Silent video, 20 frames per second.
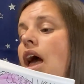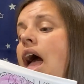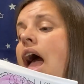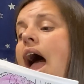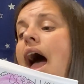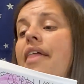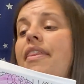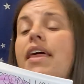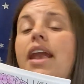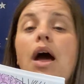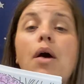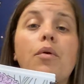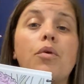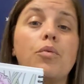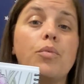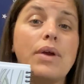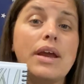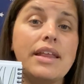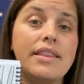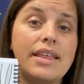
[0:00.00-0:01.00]
And then I would
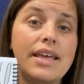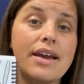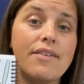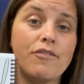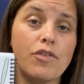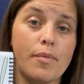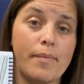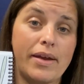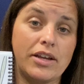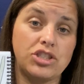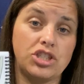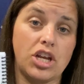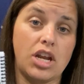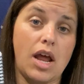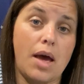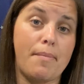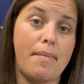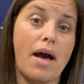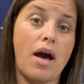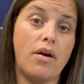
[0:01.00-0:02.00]
read the information
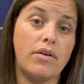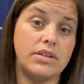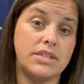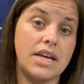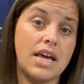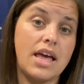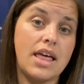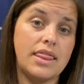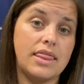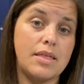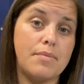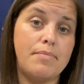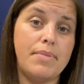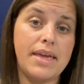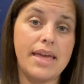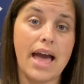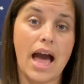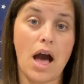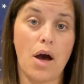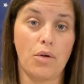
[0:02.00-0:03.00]
about the
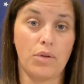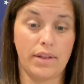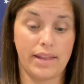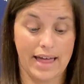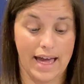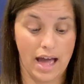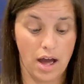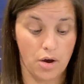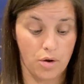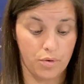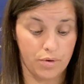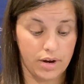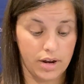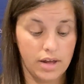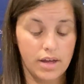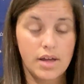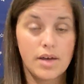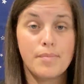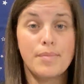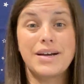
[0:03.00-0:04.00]
bee out loud,
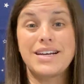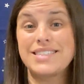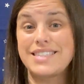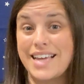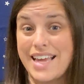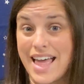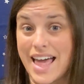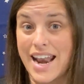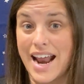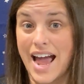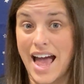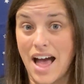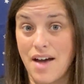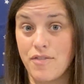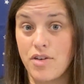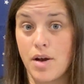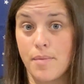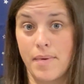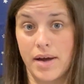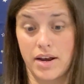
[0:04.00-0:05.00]
because again, I have
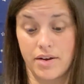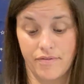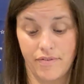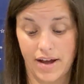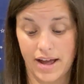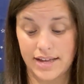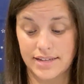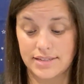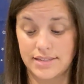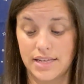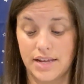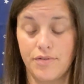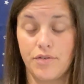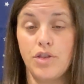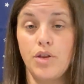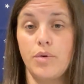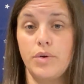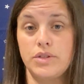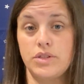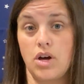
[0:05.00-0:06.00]
it on my device, even
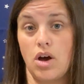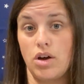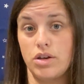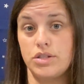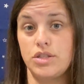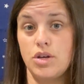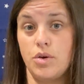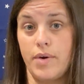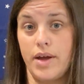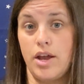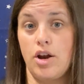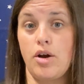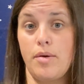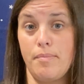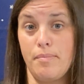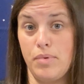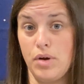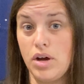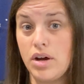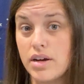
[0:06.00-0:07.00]
though it's also in her
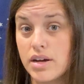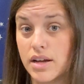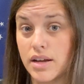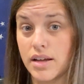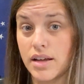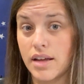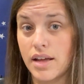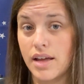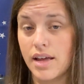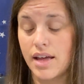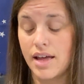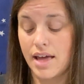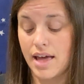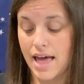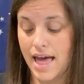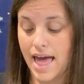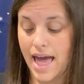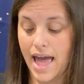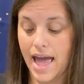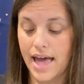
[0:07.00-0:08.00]
book.
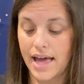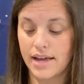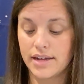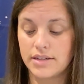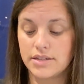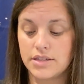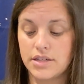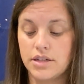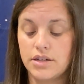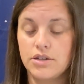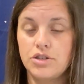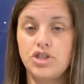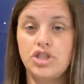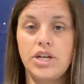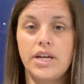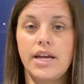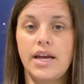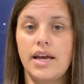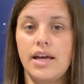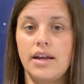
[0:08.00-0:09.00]
And she
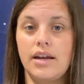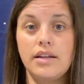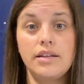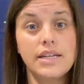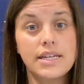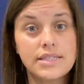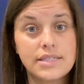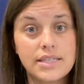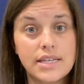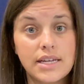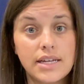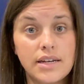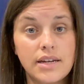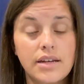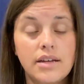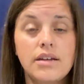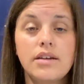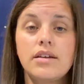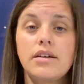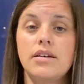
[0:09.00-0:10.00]
can listen,
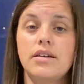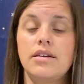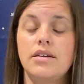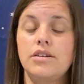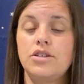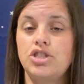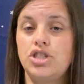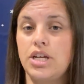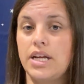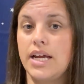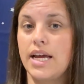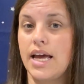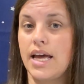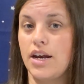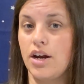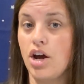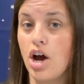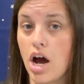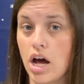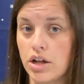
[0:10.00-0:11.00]
she can
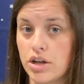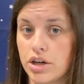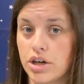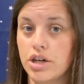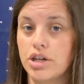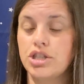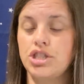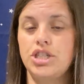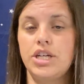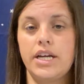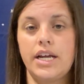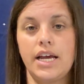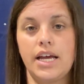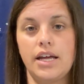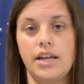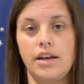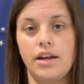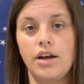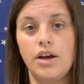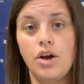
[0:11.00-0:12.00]
color, she
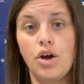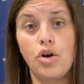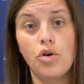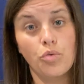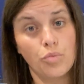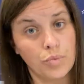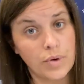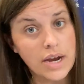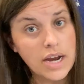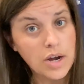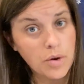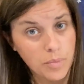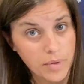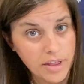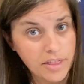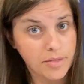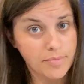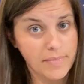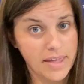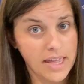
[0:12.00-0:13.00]
can read
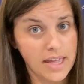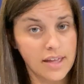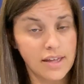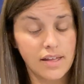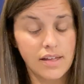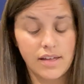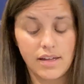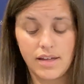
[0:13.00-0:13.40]
with me,